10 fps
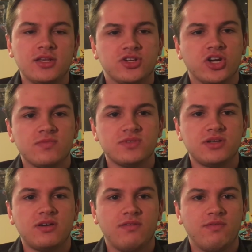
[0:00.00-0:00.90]
in
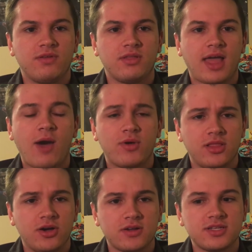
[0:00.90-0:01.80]
terms of
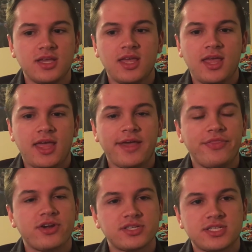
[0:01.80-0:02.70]
how it looked.
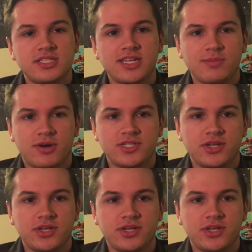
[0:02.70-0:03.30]
And there's a scene in